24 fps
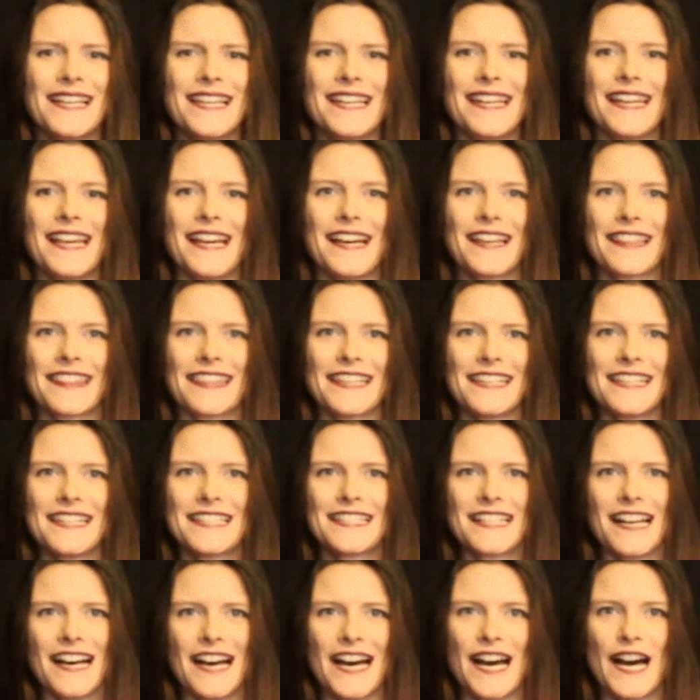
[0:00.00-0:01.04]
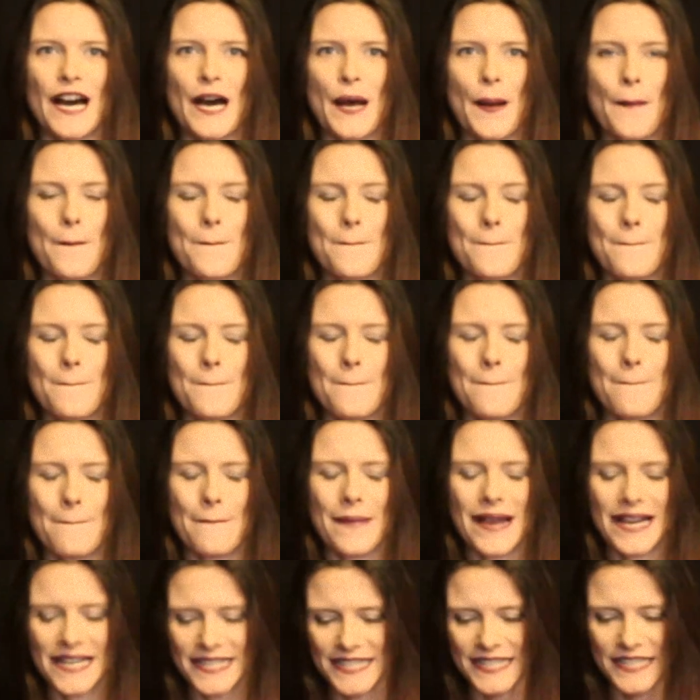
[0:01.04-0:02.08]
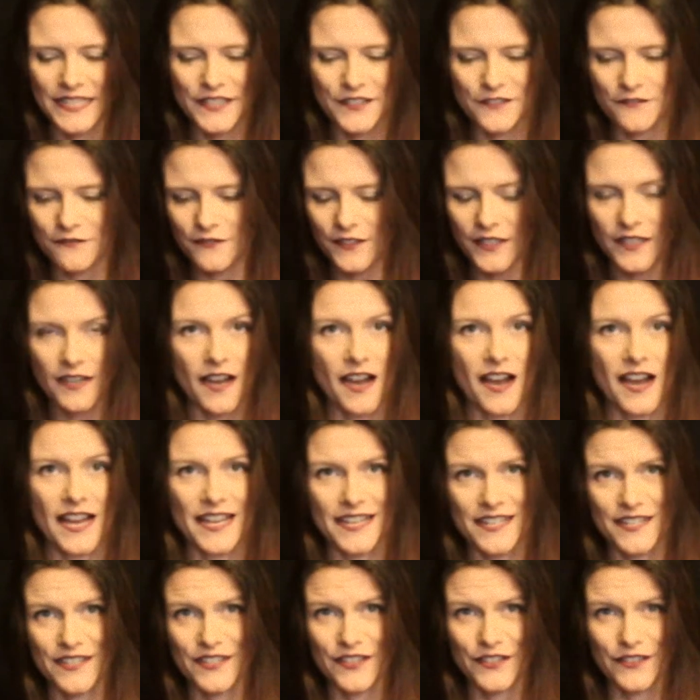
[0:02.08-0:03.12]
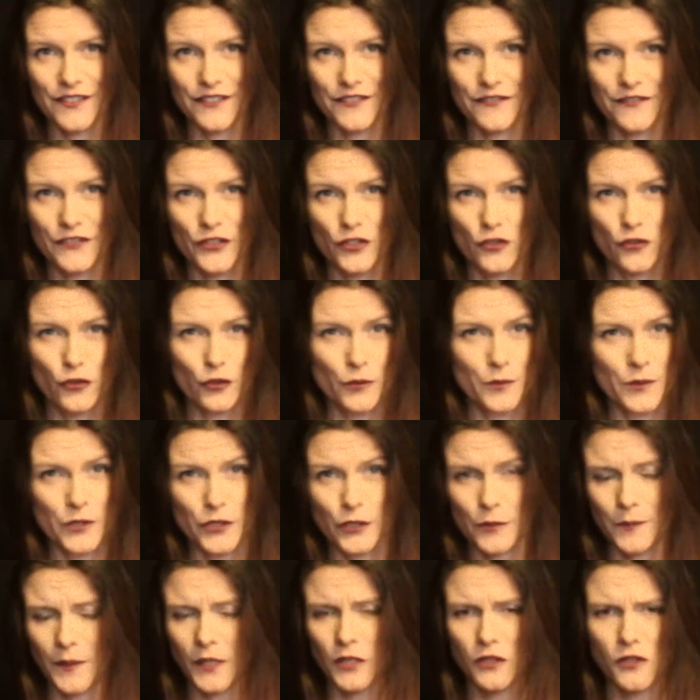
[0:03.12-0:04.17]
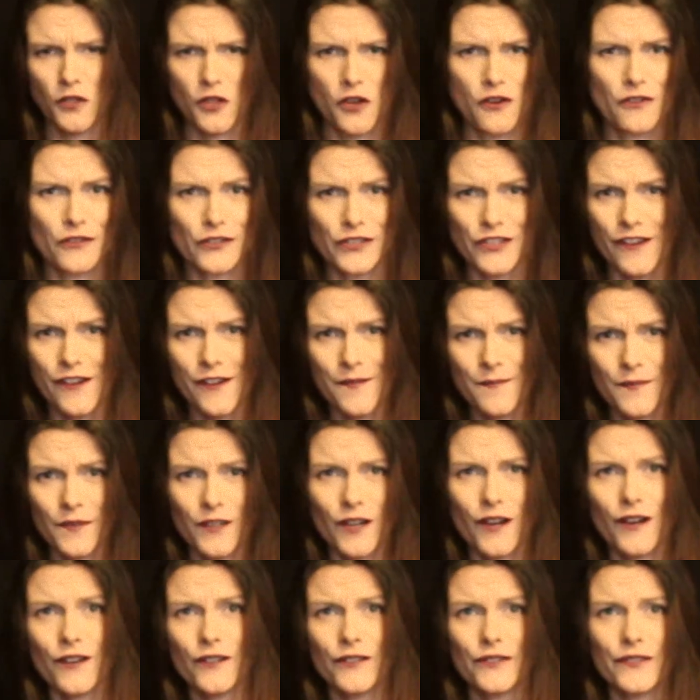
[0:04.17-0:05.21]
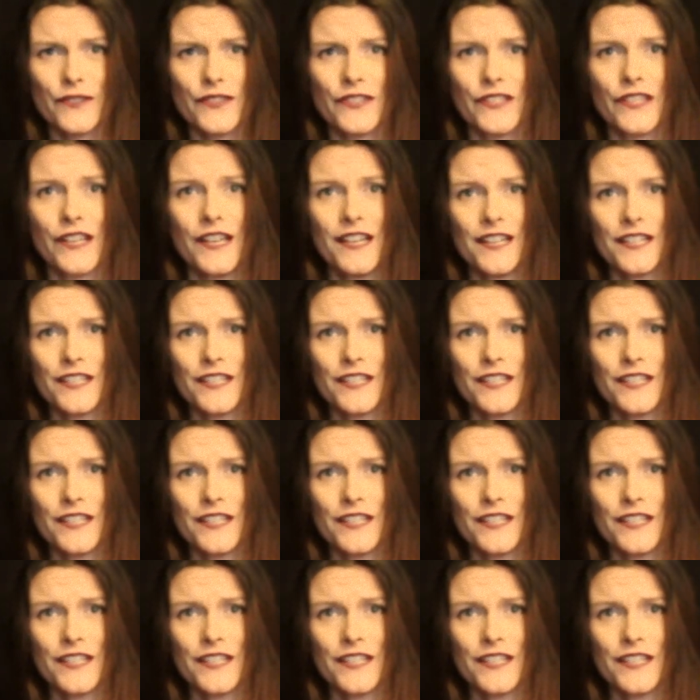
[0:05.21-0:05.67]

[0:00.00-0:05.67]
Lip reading: Now, these are massive, kind of super duper long-term goals,